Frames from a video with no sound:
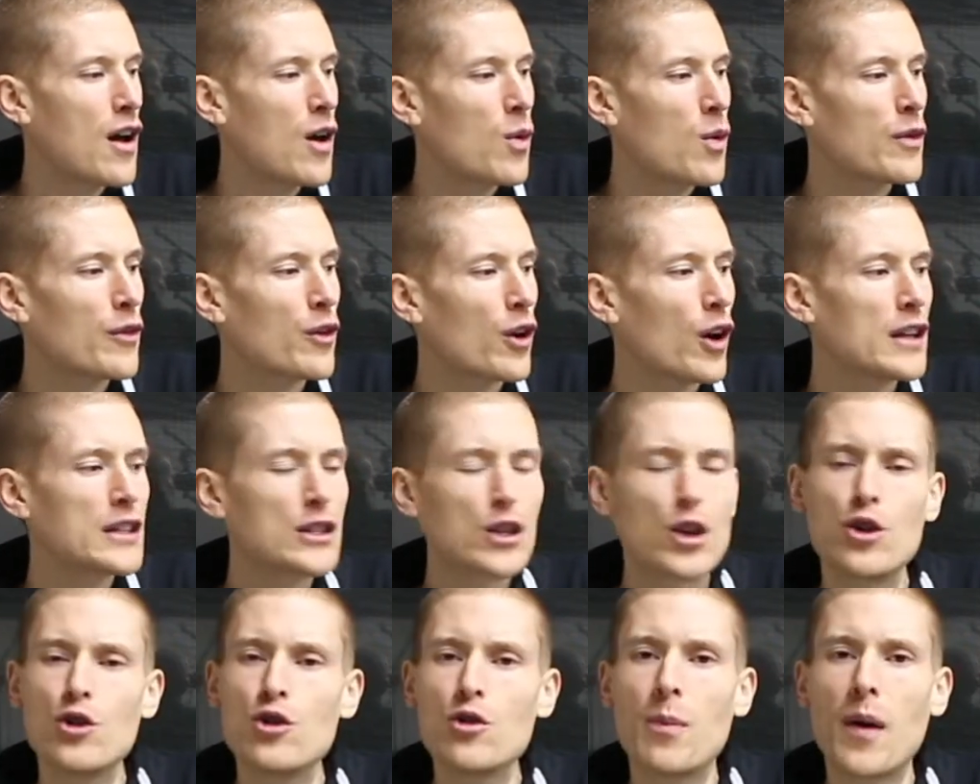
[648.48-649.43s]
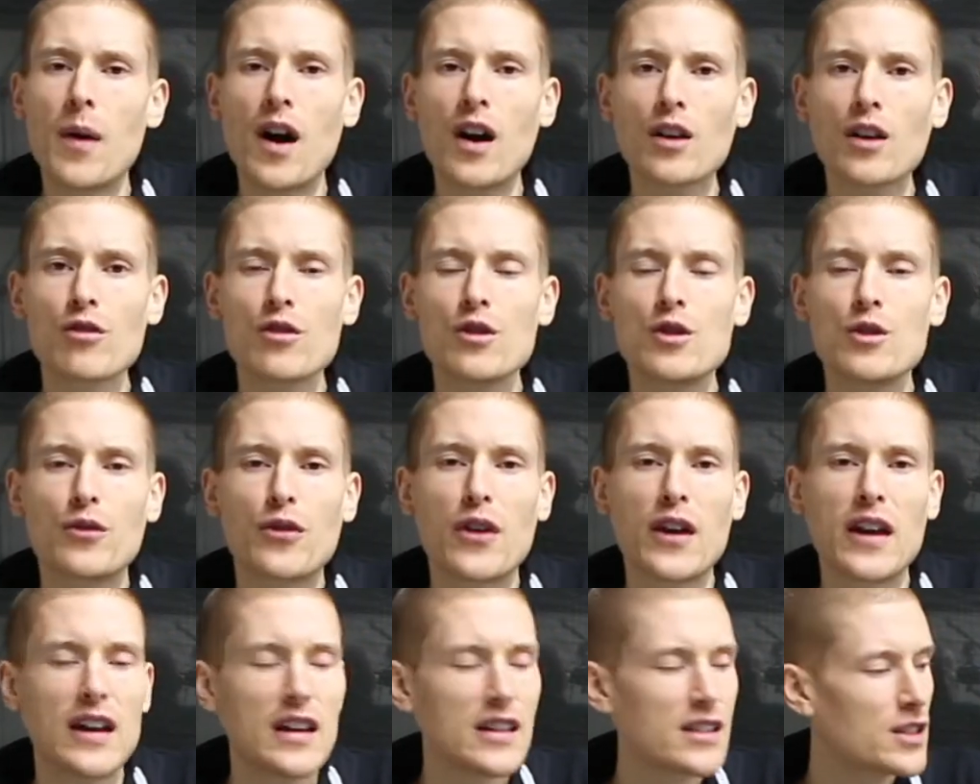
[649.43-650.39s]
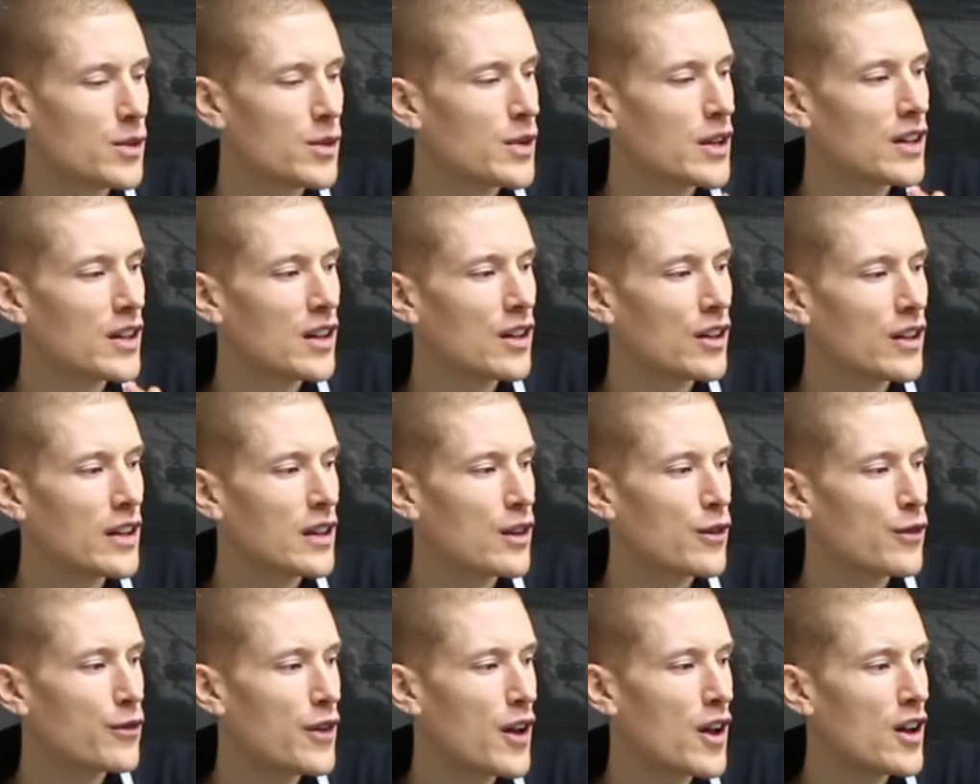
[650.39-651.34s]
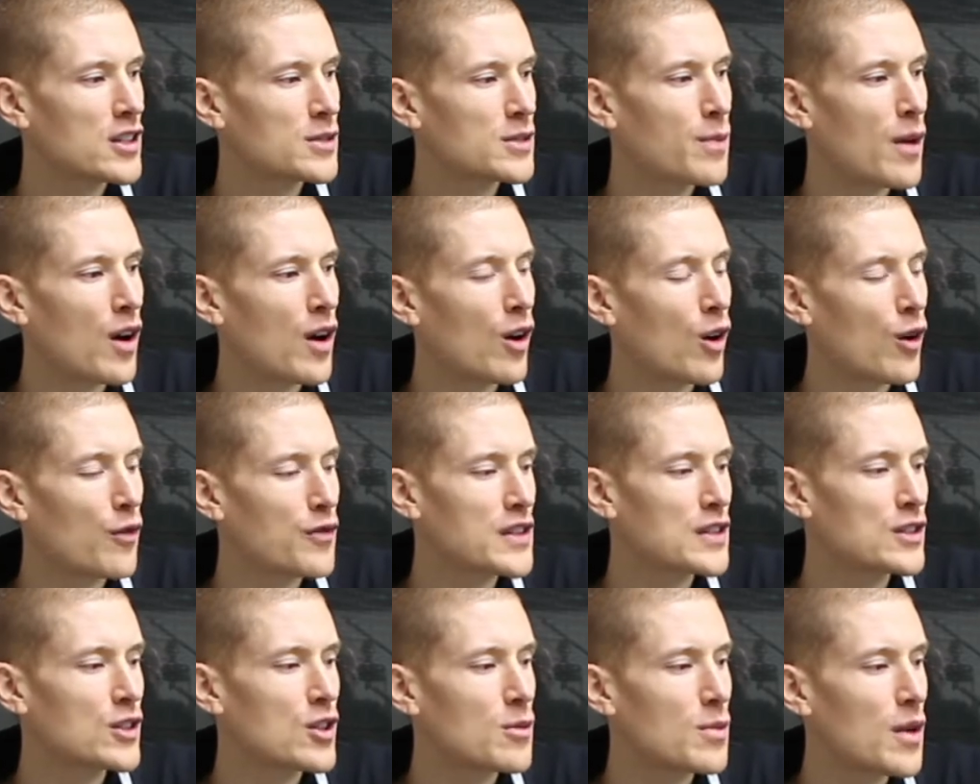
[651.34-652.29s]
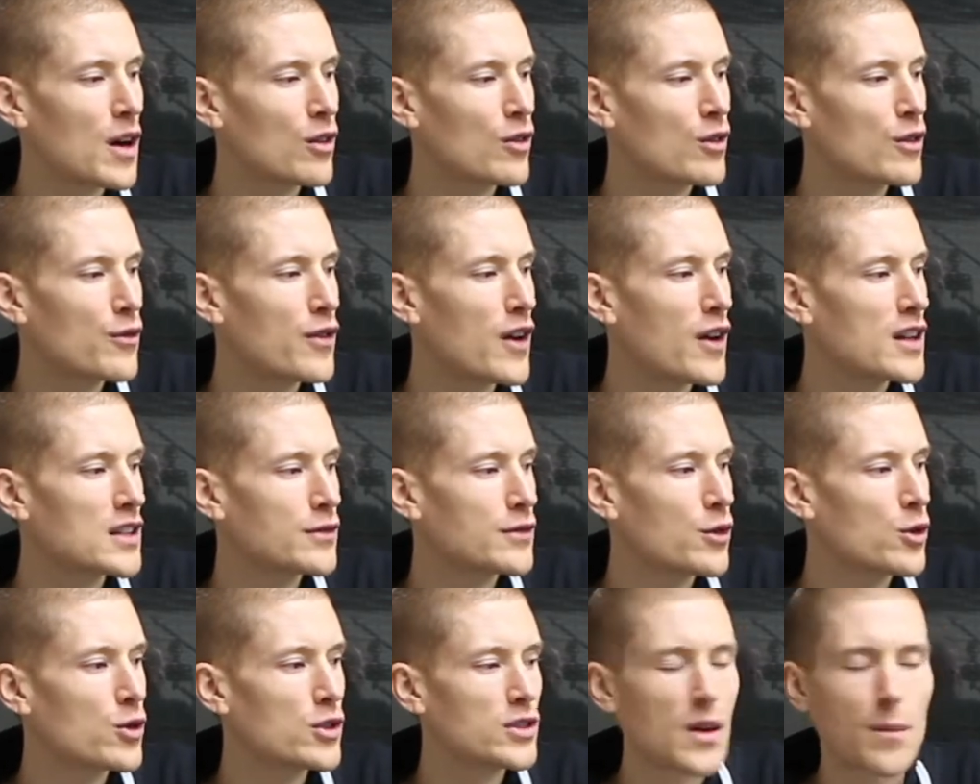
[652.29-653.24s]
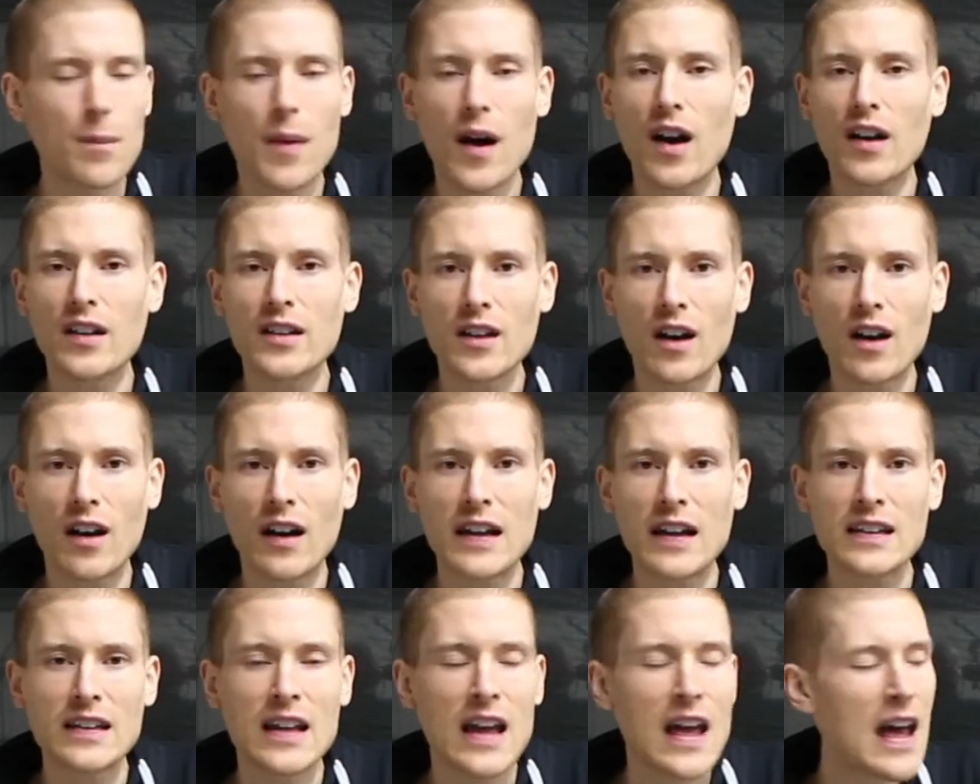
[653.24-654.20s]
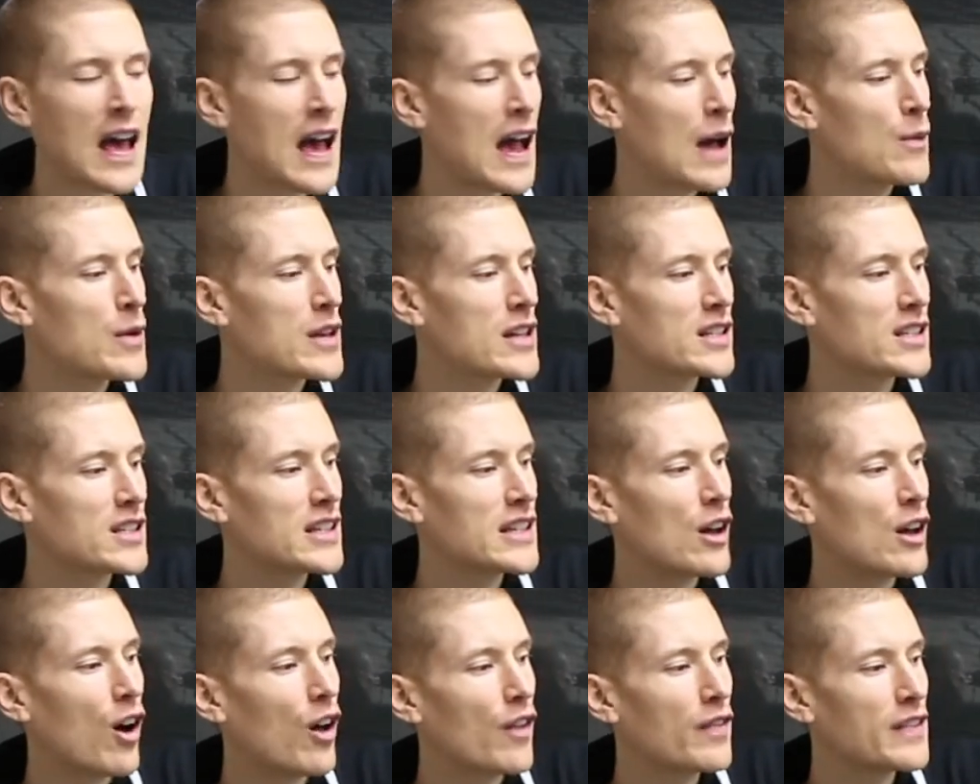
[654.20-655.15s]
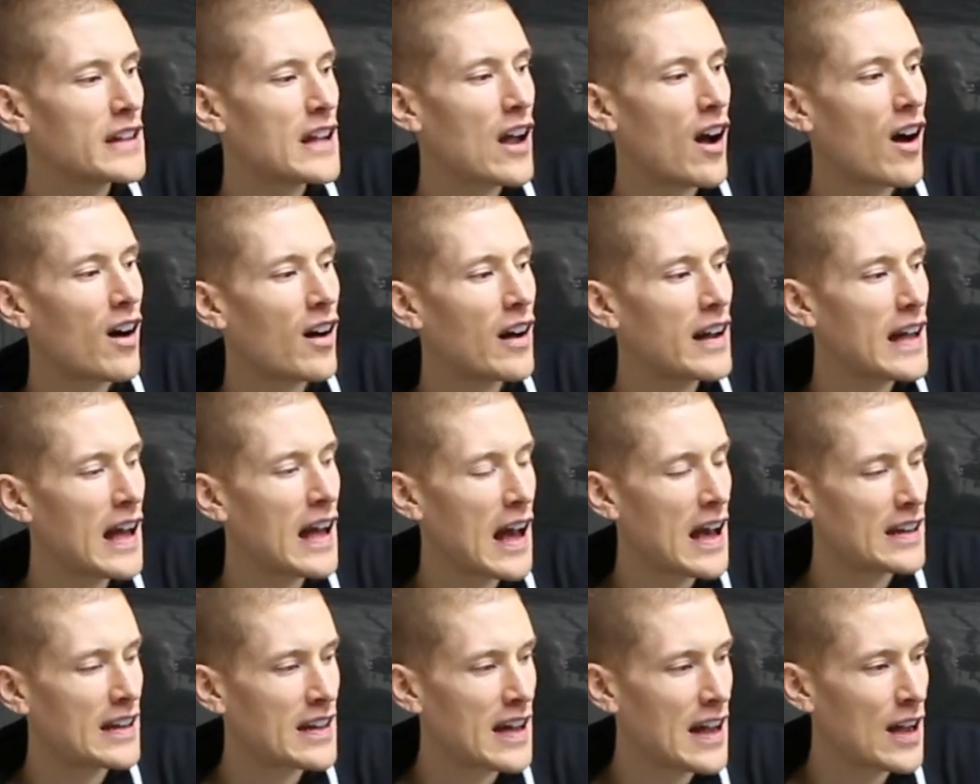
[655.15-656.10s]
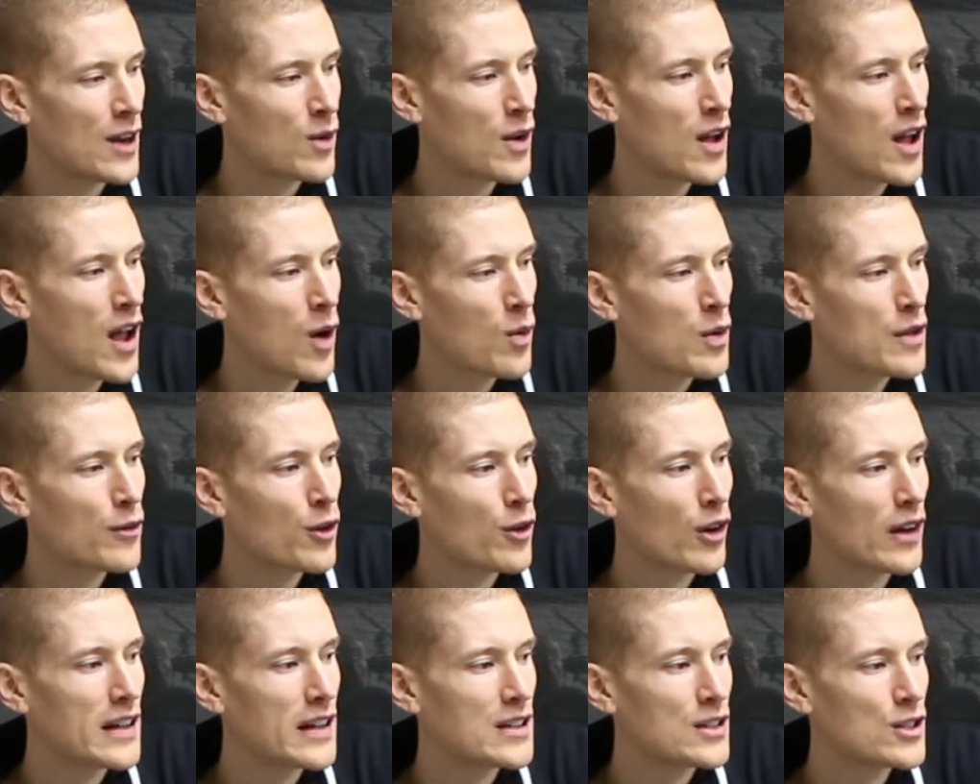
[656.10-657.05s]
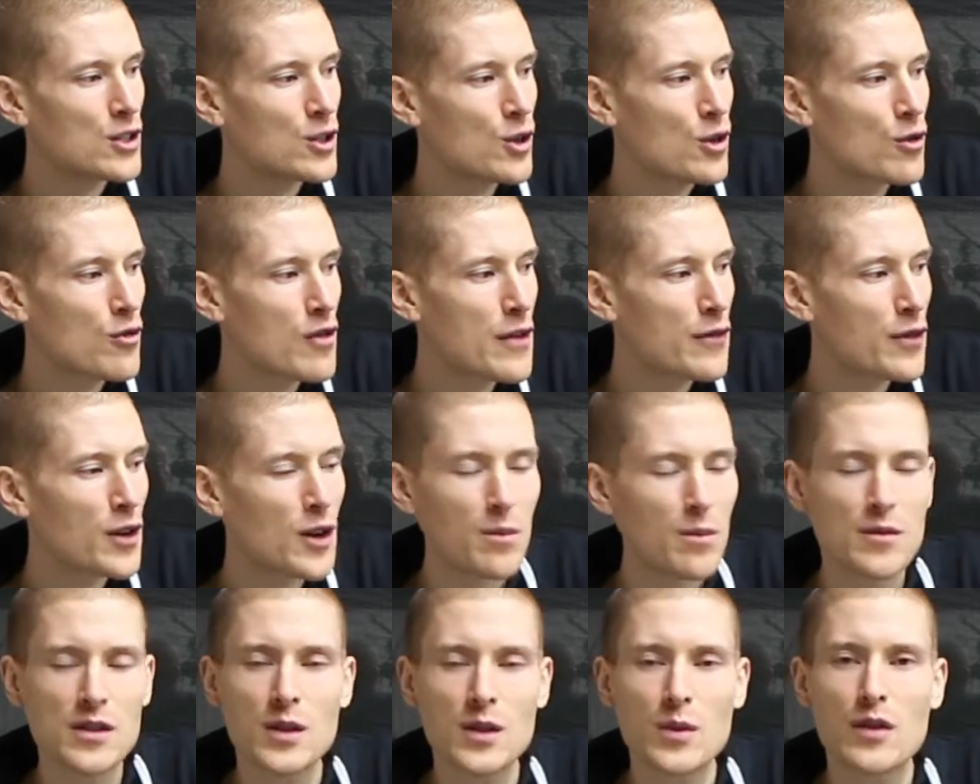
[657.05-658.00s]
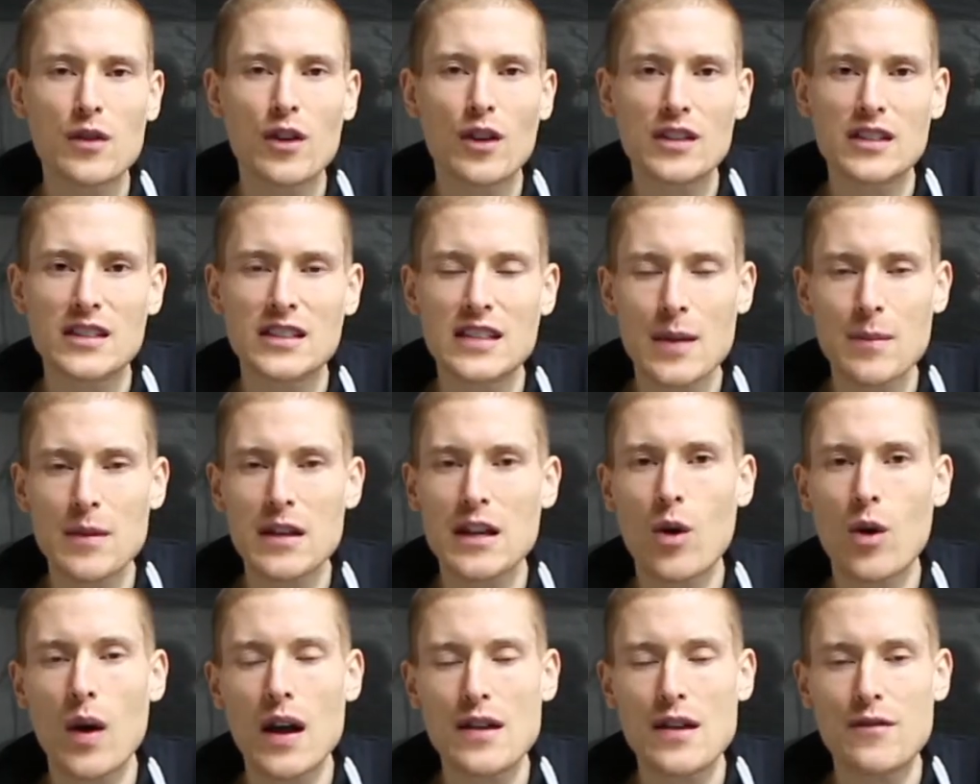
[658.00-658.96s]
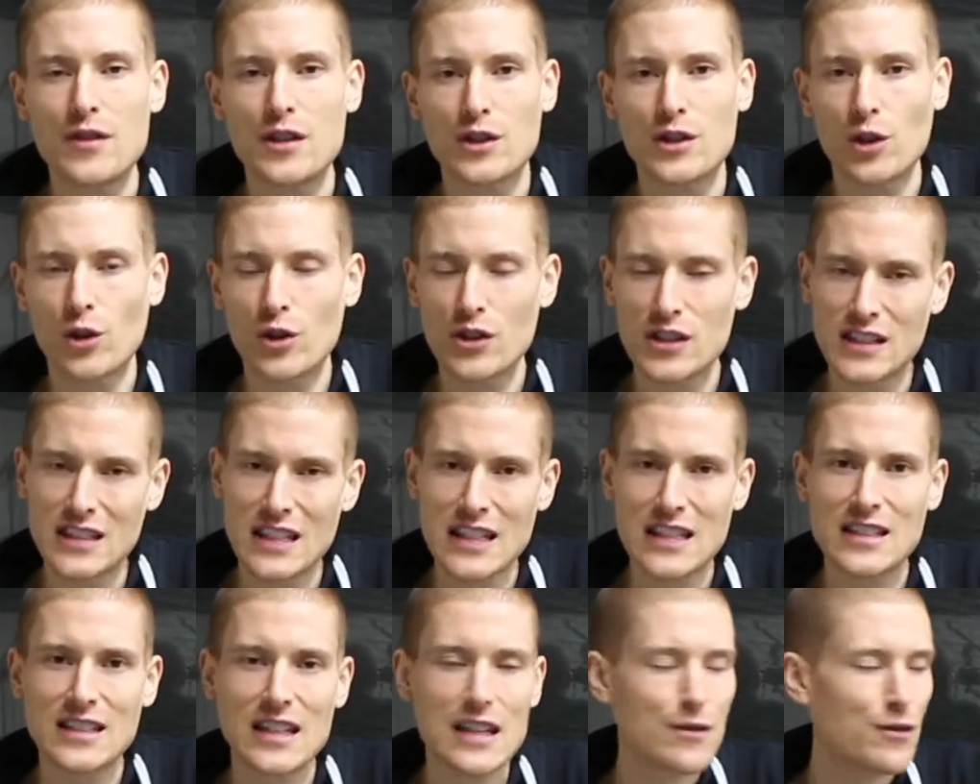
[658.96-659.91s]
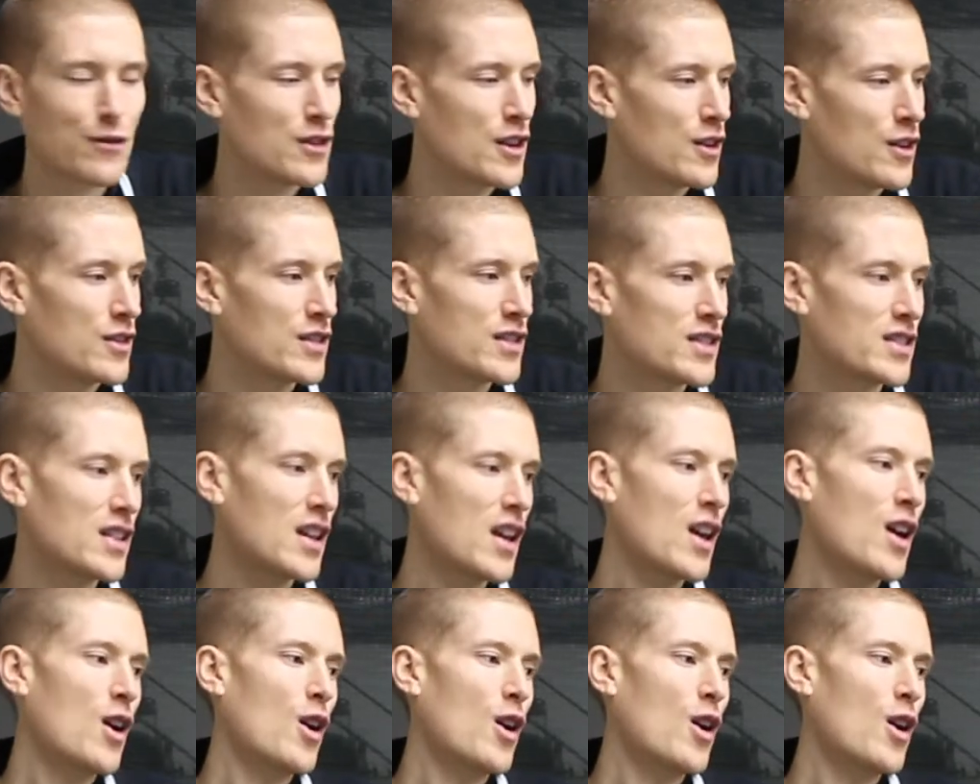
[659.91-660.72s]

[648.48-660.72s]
We've got a 2-bar groove here, so we're going to look at the first bar of this 2-bar groove first of all, so bar 9, and we can see on the hi-hat now we've got a new rhythm, so we've got semi-quavers or 16th notes.